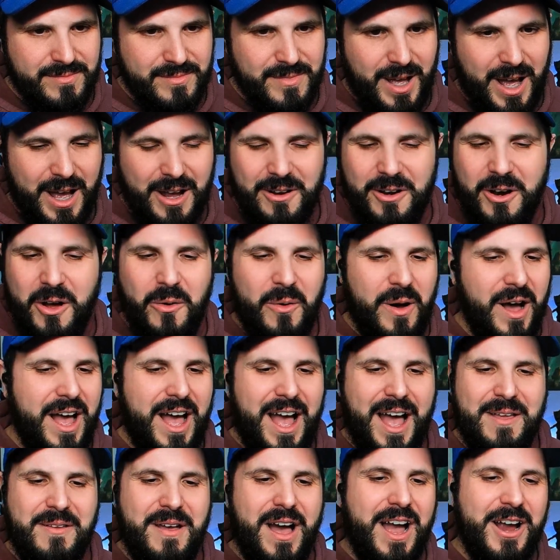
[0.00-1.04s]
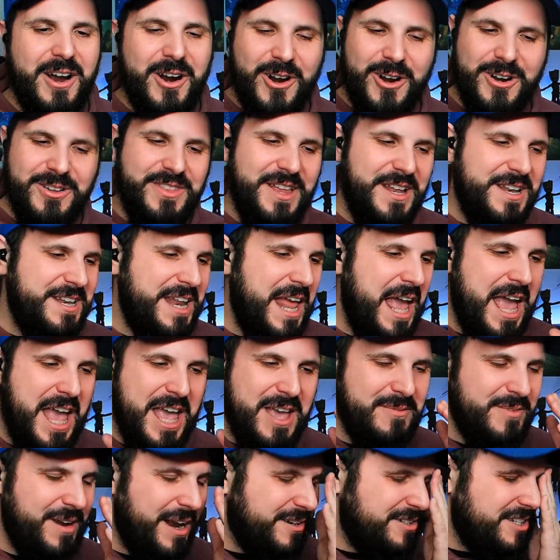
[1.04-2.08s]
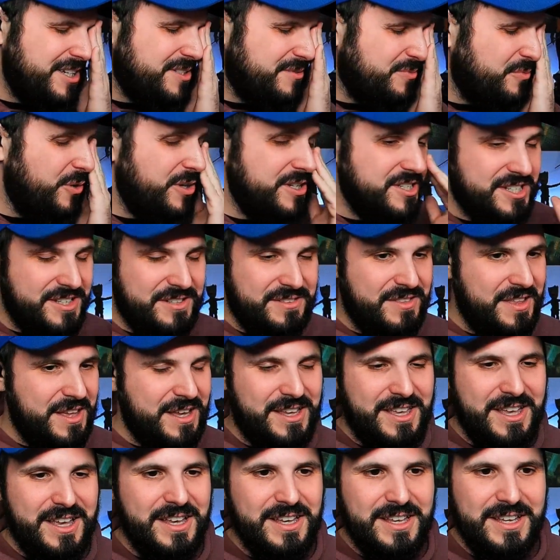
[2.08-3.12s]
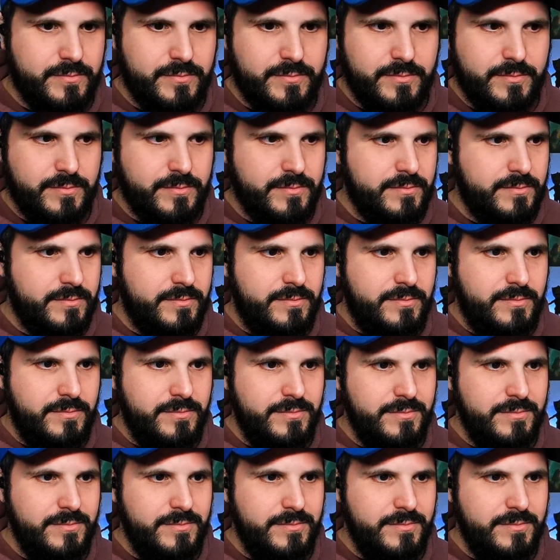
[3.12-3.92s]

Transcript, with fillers: I don't know why. I, I heard the name and I just wasn't thinking. That's great.